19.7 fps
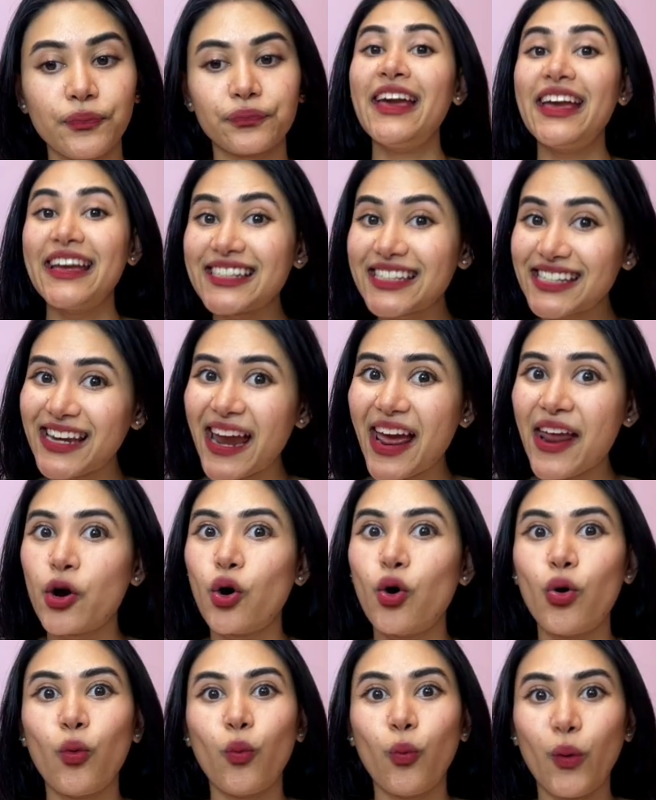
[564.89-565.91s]
Instead,
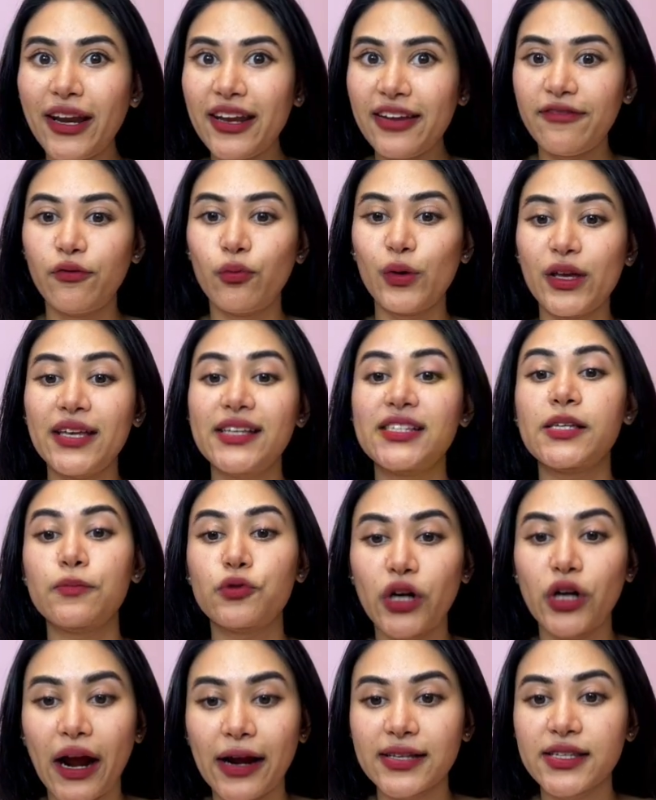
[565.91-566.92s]
what if we
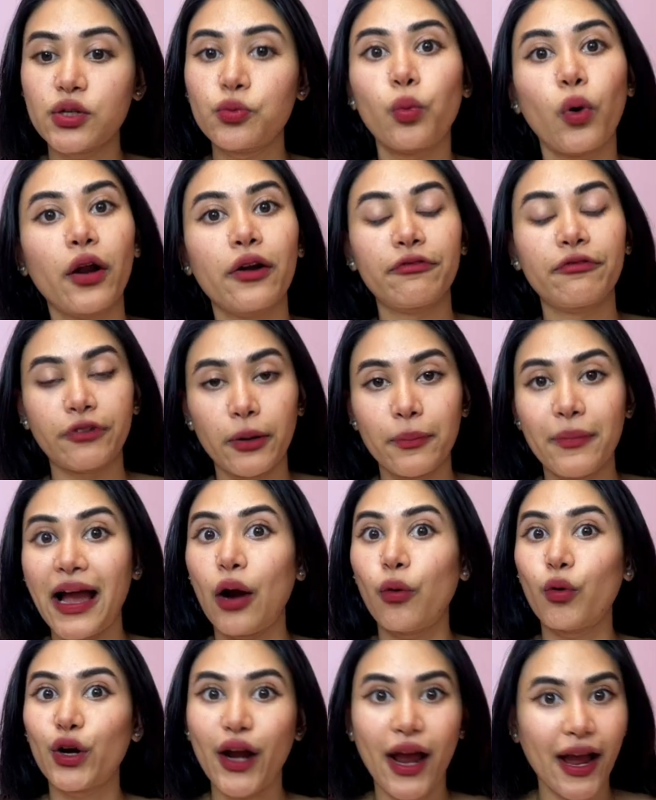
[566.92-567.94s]
subtracted 1 from
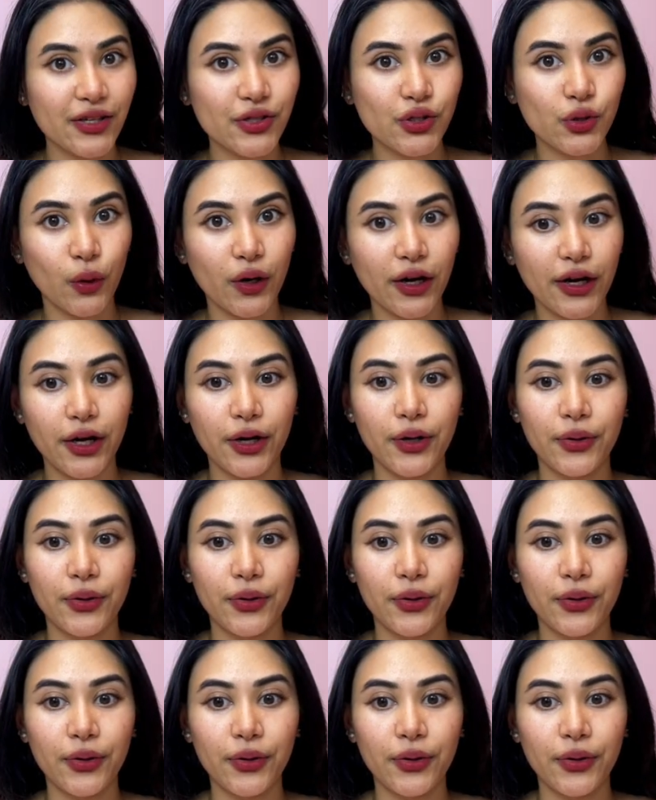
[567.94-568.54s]
our XOR?